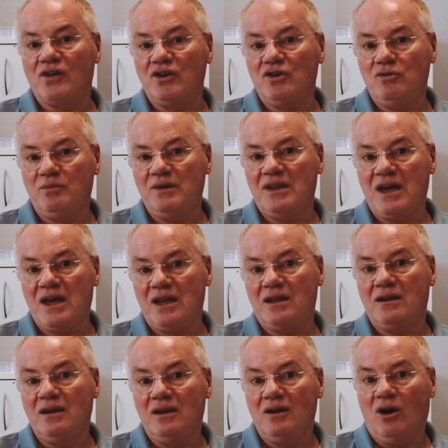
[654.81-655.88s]
you'd be
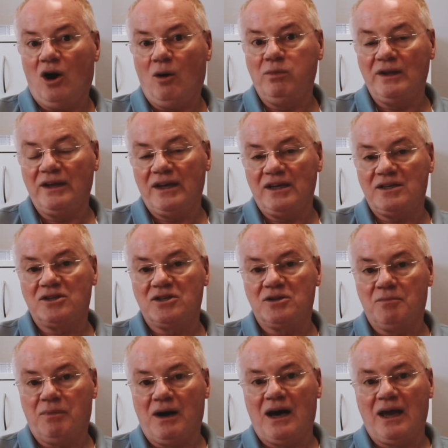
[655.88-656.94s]
then obligated to
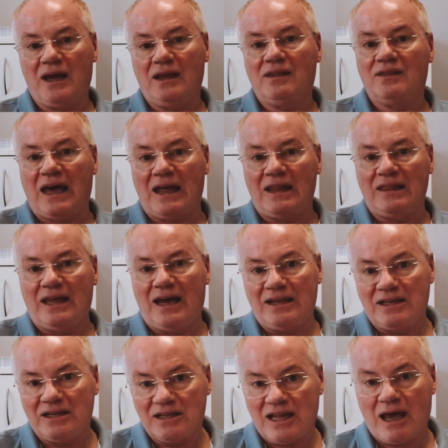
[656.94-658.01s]
buy that
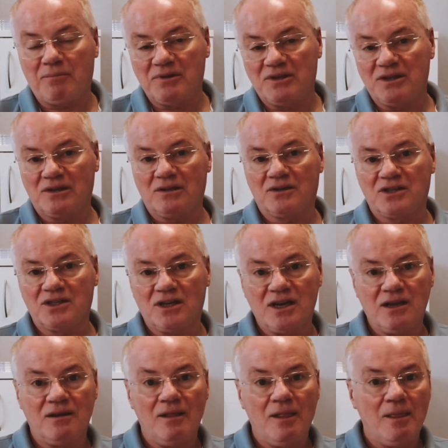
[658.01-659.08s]
land at that particular
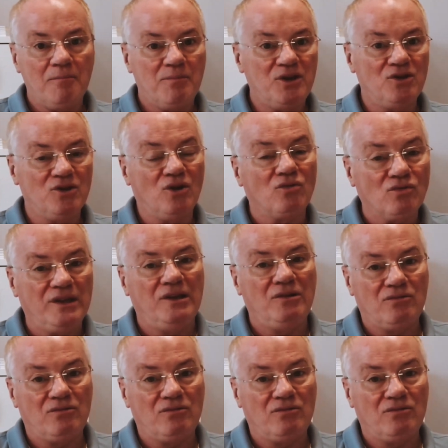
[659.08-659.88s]
site, but you're not really